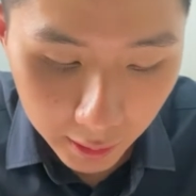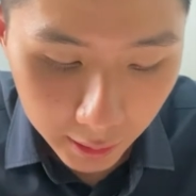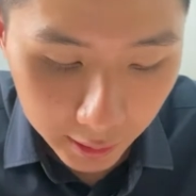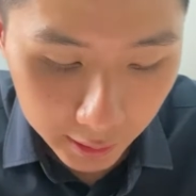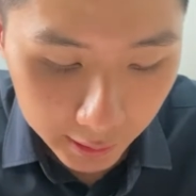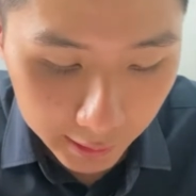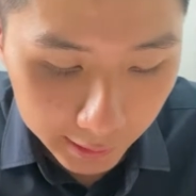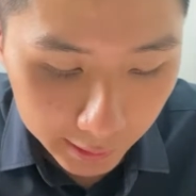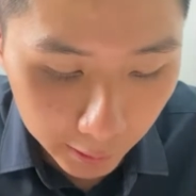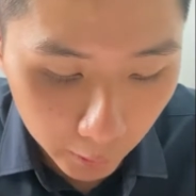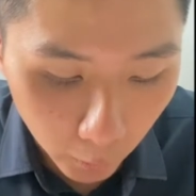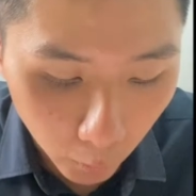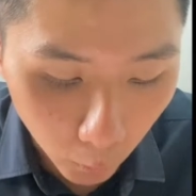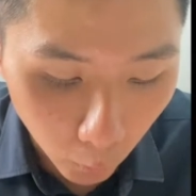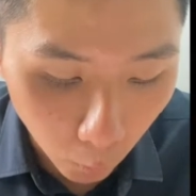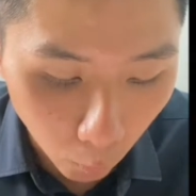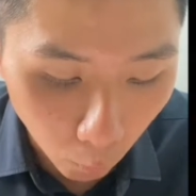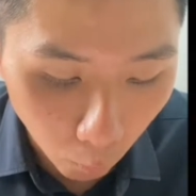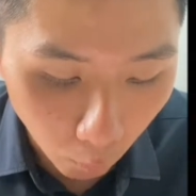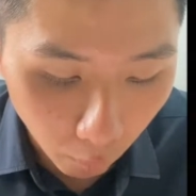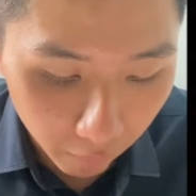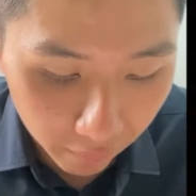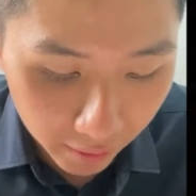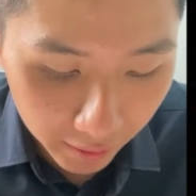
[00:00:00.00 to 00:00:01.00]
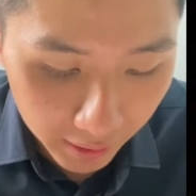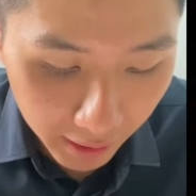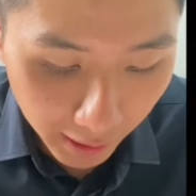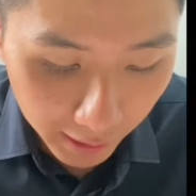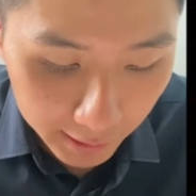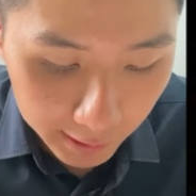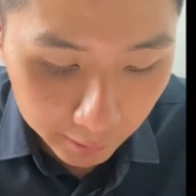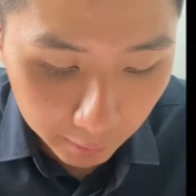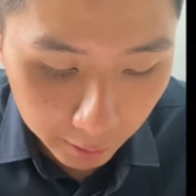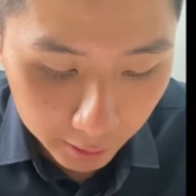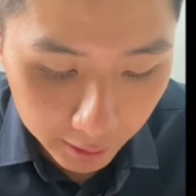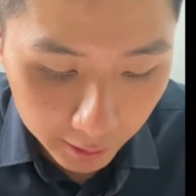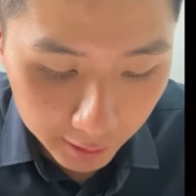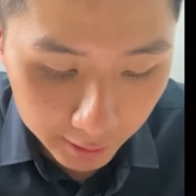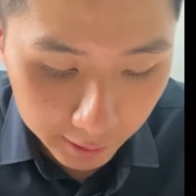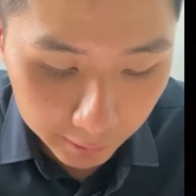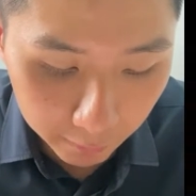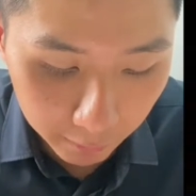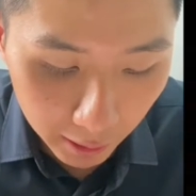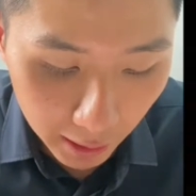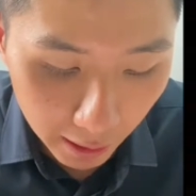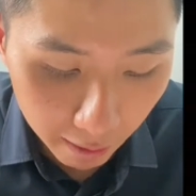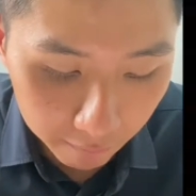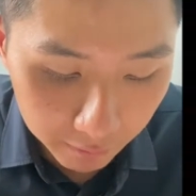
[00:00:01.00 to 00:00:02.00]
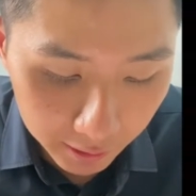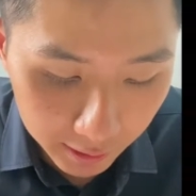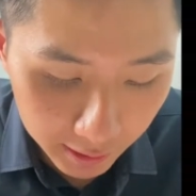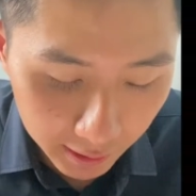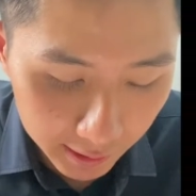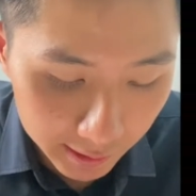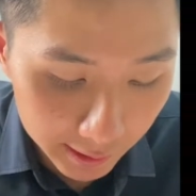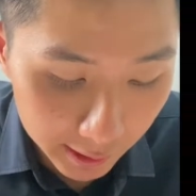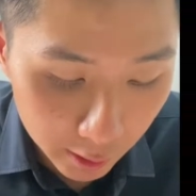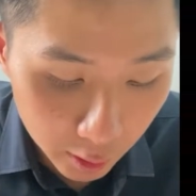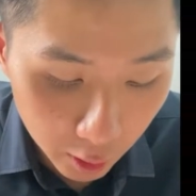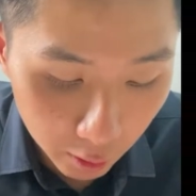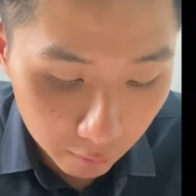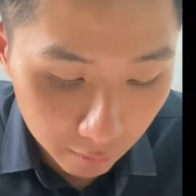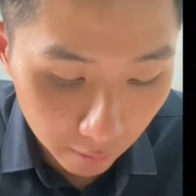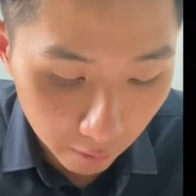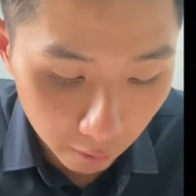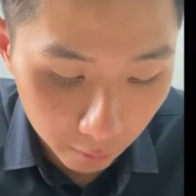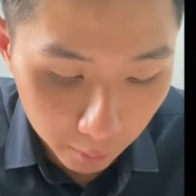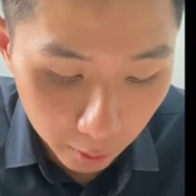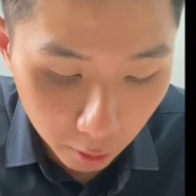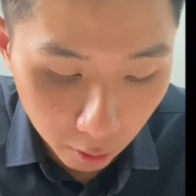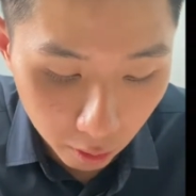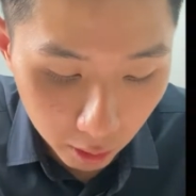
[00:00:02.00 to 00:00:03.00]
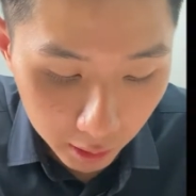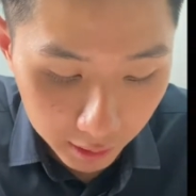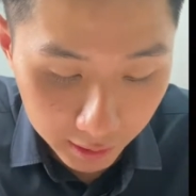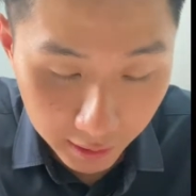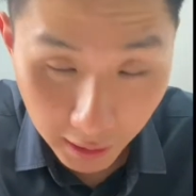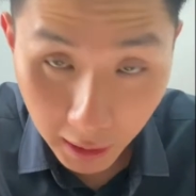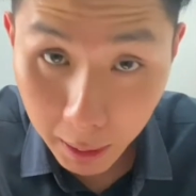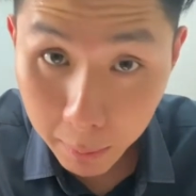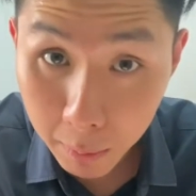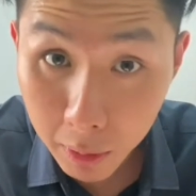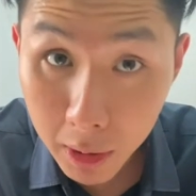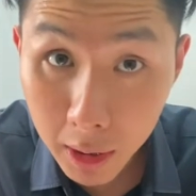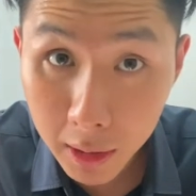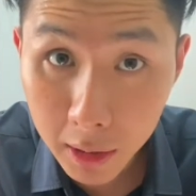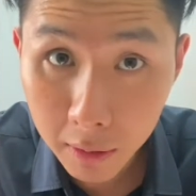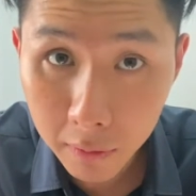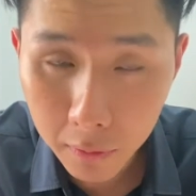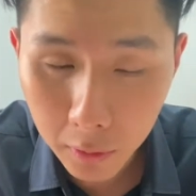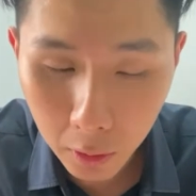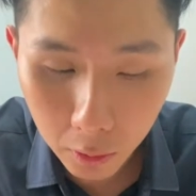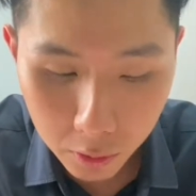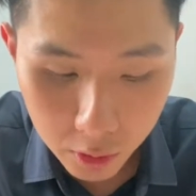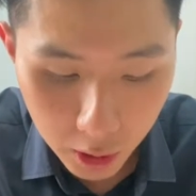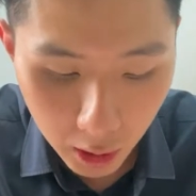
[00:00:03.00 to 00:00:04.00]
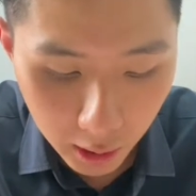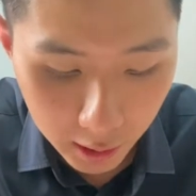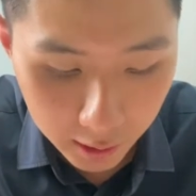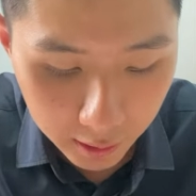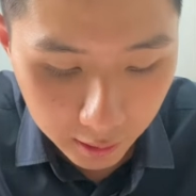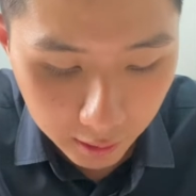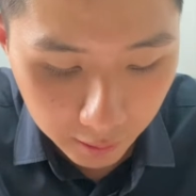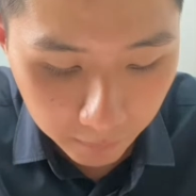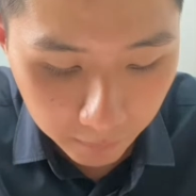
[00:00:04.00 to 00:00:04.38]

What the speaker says: So the next one is we have a decision variable, a diamond in the flowchart.